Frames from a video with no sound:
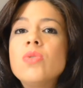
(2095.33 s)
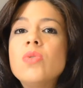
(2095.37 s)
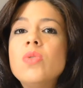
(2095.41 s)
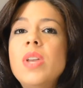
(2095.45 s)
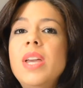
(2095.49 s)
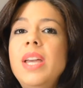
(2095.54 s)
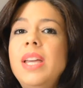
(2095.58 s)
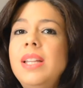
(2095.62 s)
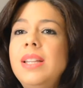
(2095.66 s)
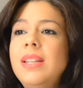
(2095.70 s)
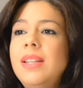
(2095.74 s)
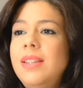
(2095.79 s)

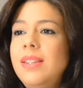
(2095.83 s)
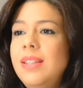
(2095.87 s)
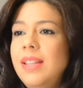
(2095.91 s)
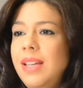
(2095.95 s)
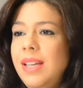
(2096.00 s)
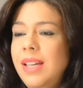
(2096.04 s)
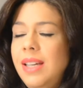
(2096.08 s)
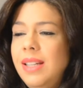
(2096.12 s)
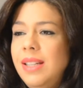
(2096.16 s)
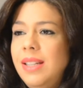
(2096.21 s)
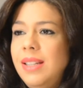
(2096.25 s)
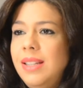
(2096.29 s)

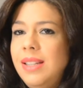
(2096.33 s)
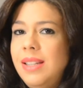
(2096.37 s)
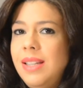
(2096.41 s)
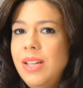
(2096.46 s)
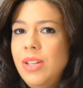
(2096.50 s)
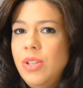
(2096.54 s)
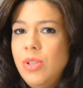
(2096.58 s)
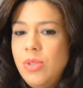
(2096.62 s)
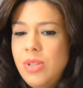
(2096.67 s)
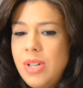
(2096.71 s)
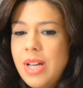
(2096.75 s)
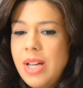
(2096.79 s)
In the
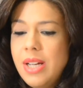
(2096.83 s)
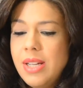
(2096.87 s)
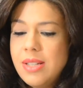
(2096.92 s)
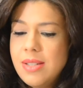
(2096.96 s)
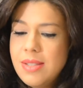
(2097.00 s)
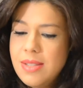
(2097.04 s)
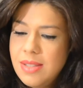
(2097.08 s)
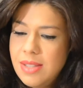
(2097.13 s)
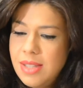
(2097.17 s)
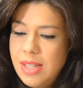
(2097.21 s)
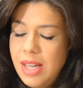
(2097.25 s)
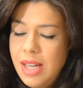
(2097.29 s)
United
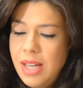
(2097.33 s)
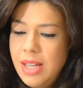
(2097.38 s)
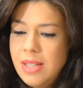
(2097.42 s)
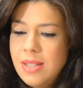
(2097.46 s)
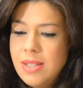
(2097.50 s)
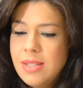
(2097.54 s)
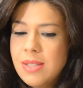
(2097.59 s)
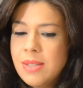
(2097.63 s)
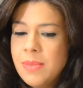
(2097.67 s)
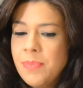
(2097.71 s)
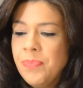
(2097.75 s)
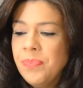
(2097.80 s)

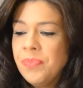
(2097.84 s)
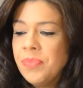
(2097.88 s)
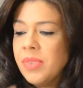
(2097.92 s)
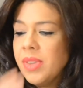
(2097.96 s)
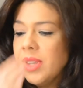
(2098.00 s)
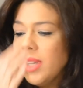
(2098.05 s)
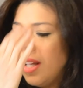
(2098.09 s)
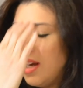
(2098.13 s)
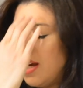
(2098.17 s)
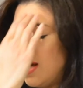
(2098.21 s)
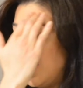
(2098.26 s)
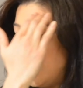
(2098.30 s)
States,
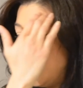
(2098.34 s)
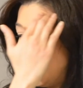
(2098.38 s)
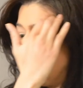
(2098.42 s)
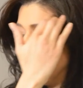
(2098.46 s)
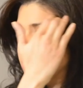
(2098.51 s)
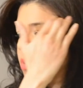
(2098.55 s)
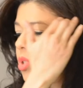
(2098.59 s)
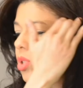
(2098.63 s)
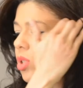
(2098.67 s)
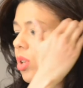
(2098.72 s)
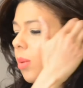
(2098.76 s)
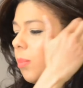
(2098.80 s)

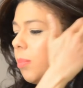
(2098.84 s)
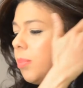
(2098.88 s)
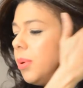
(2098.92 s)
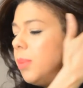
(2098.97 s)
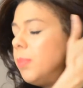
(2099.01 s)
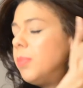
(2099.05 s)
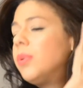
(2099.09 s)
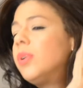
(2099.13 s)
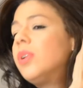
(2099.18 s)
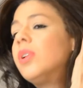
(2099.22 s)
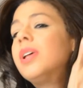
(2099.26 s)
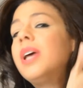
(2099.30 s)
some
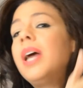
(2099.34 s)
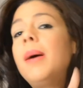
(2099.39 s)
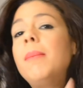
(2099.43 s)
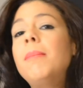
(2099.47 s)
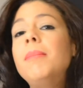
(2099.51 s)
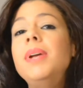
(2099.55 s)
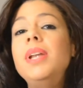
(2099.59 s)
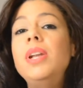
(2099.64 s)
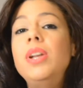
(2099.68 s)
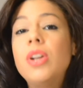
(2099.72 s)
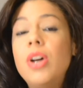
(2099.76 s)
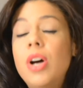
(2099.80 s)
people can
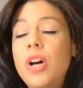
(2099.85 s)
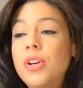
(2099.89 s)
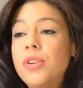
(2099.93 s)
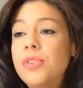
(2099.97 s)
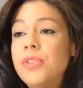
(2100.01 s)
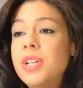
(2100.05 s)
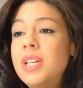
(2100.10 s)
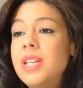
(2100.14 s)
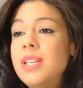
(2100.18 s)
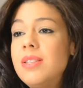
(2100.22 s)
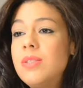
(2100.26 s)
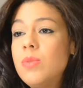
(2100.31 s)
be
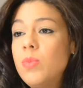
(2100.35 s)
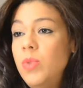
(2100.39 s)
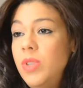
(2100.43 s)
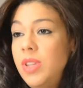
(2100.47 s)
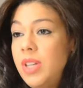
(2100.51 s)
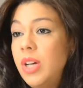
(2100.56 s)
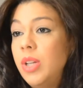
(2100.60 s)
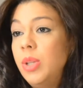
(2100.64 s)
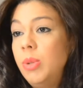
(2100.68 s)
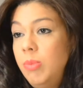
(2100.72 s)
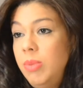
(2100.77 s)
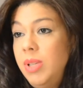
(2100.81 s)
notaries
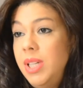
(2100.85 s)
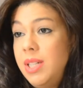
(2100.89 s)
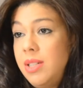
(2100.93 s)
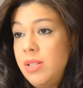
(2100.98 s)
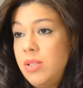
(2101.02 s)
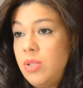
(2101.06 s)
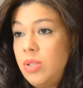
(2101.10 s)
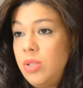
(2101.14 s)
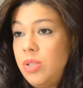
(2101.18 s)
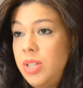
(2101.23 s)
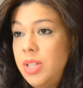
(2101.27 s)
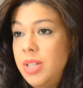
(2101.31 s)
without being
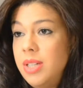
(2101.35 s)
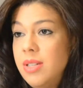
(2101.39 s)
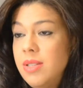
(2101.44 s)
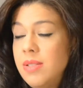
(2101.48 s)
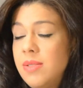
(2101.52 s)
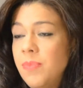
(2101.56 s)
attorneys.